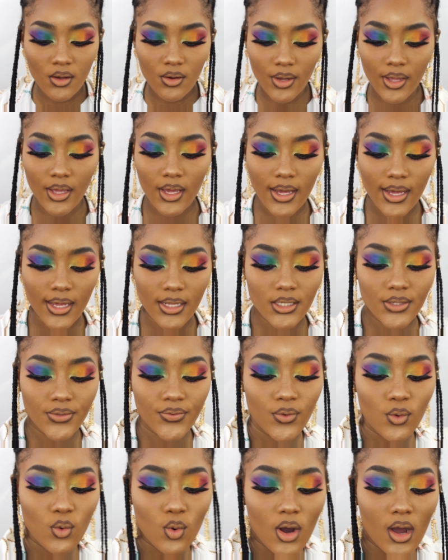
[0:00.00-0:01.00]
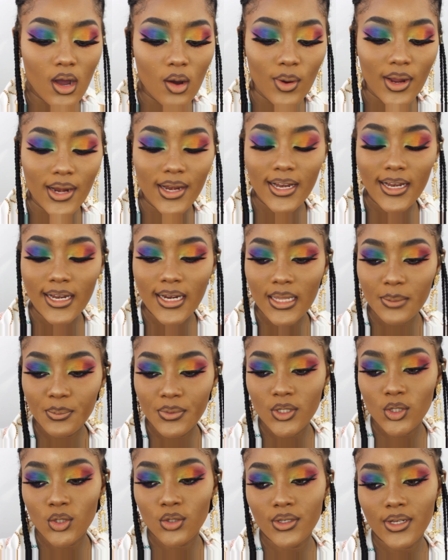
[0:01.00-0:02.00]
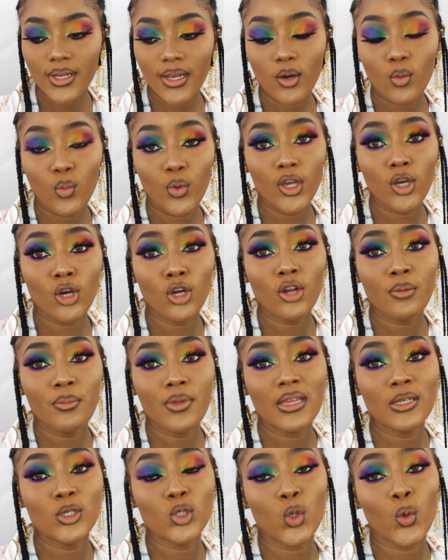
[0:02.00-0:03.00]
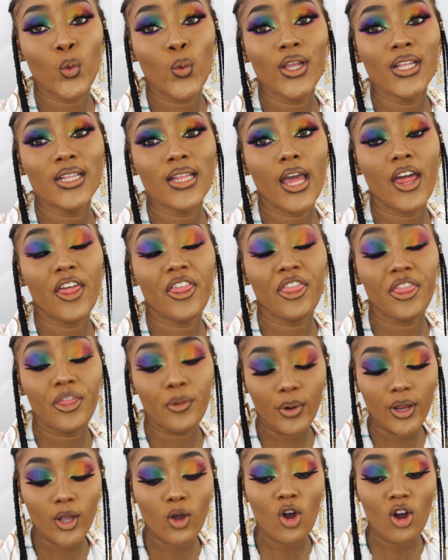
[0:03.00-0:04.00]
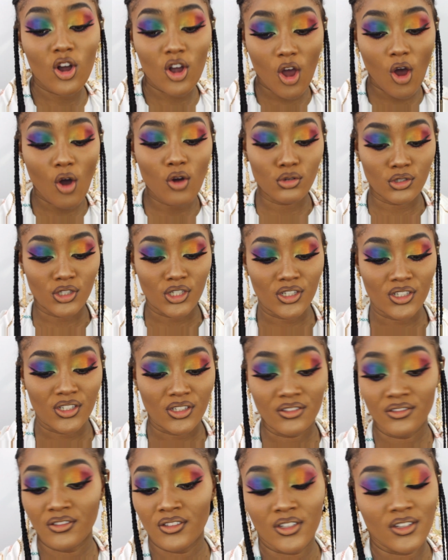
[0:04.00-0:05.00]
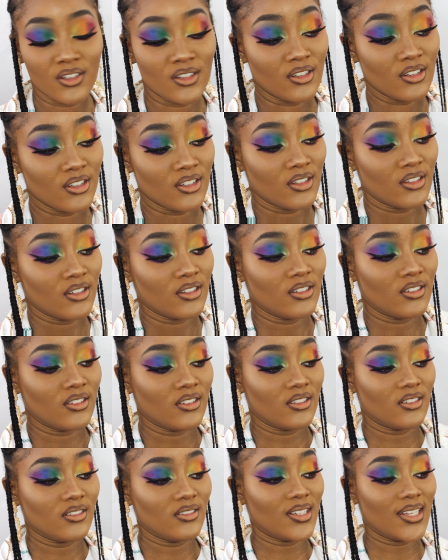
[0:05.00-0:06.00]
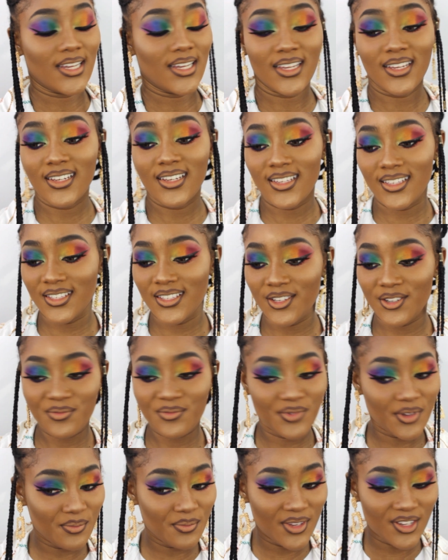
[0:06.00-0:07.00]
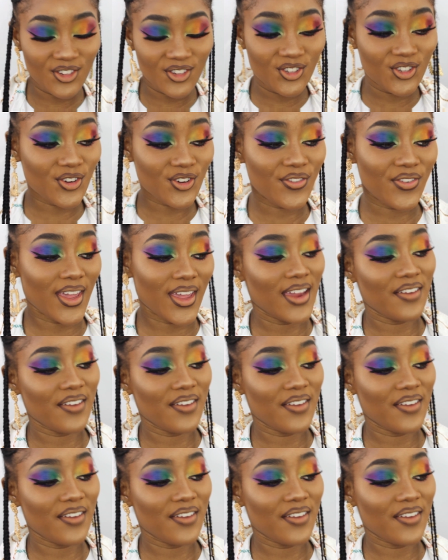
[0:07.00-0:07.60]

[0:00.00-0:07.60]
Okay guys, for our lips today we're gonna be doing 3 concoctions. Right, it's gonna be a mixture of